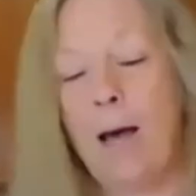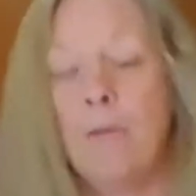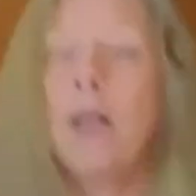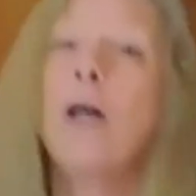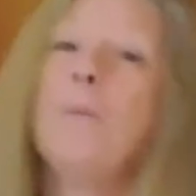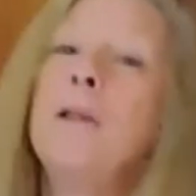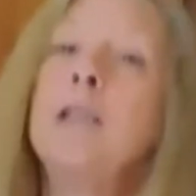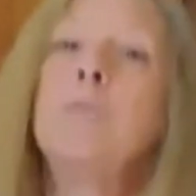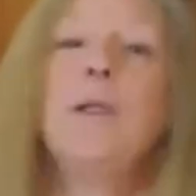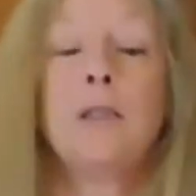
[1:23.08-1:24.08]
I'm going to open
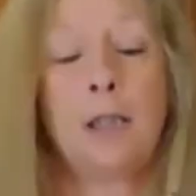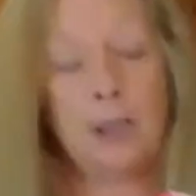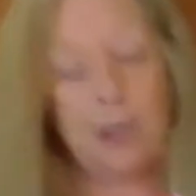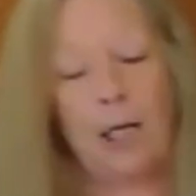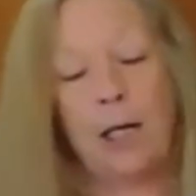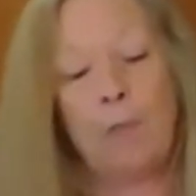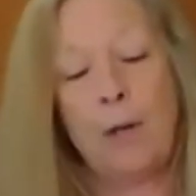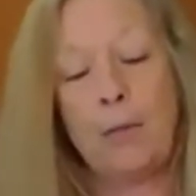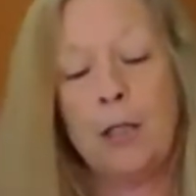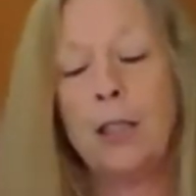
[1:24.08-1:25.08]
these biscuits and I'm
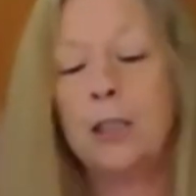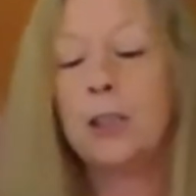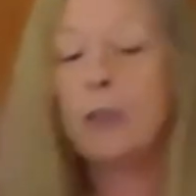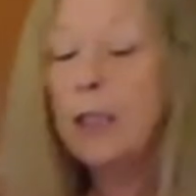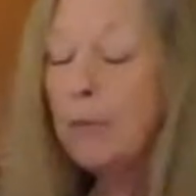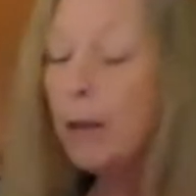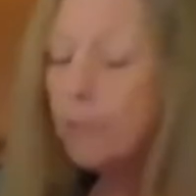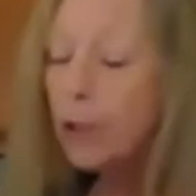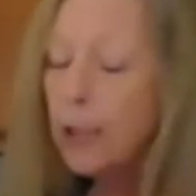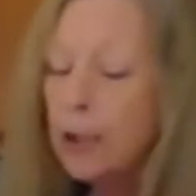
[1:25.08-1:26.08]
probably going to scream
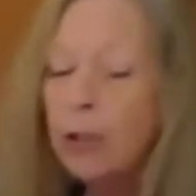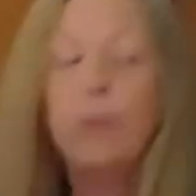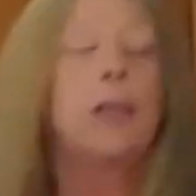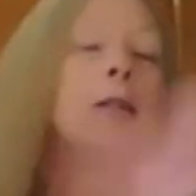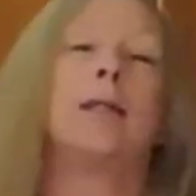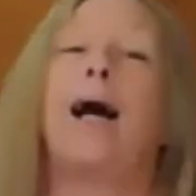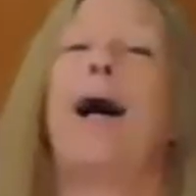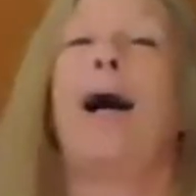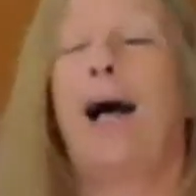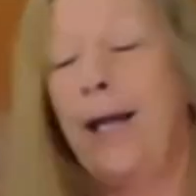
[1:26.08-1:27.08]
after I do it because
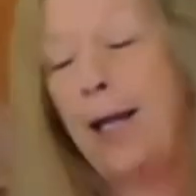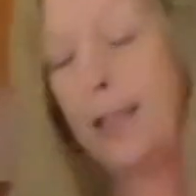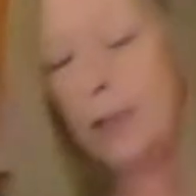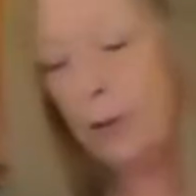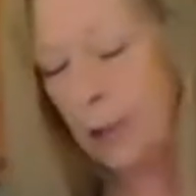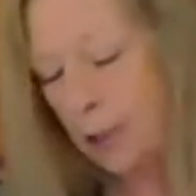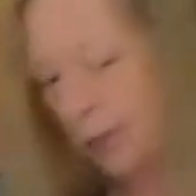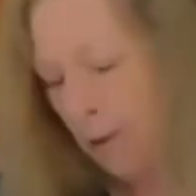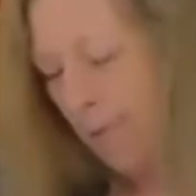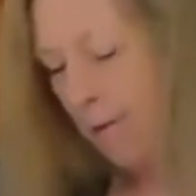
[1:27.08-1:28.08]
I hate doing this.
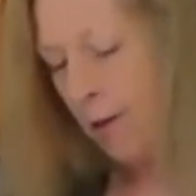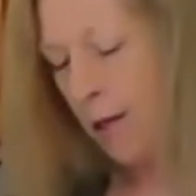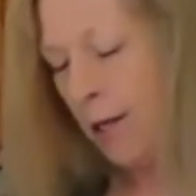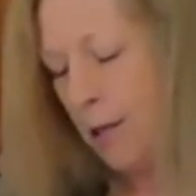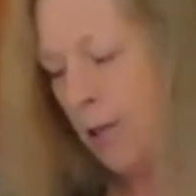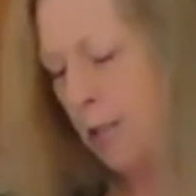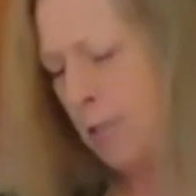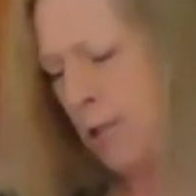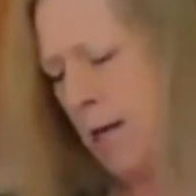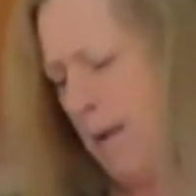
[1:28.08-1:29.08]
Okay, here it goes.